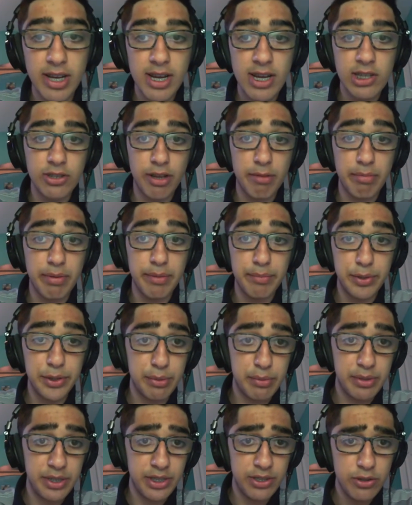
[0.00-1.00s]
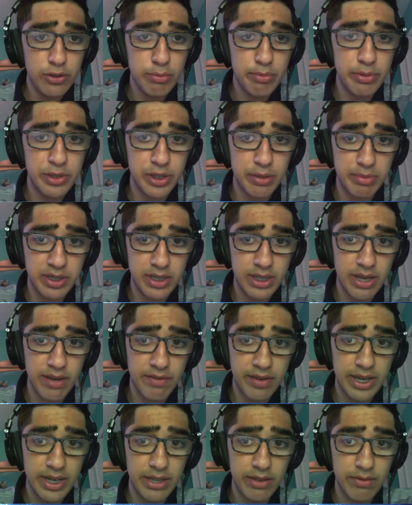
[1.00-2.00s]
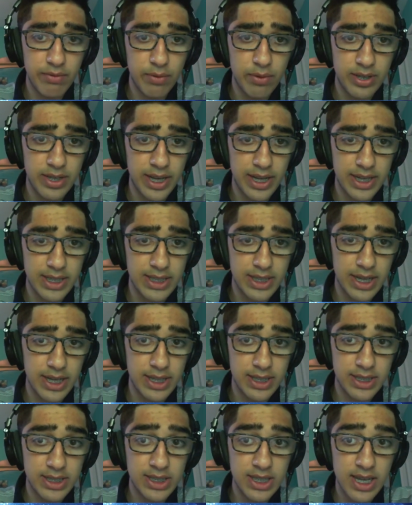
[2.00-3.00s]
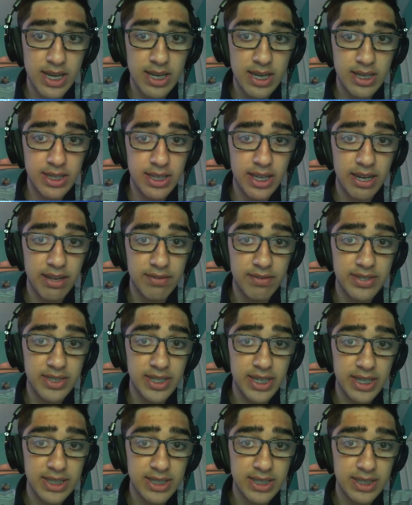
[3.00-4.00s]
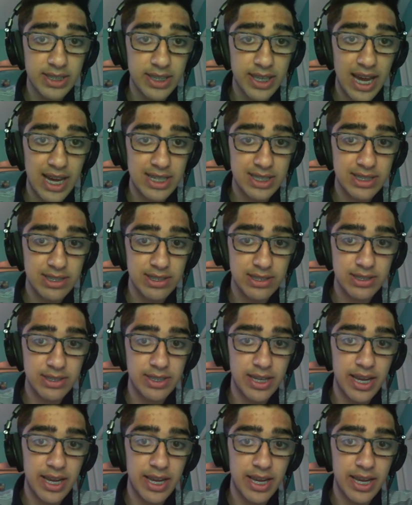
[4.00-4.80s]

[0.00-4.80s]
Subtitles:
So I play bishop g2, bishop g7, d4, takes, knight f6, castles.